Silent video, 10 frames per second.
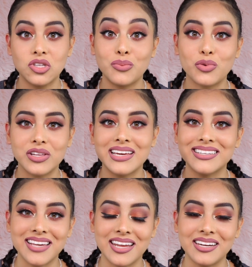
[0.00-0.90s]
so I'm really
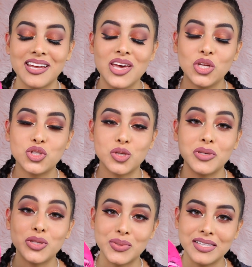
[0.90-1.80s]
excited to
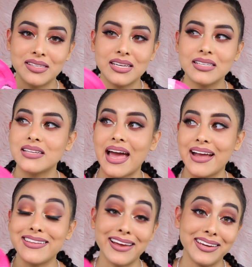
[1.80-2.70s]
be using this
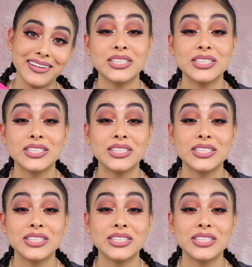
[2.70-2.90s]
at night.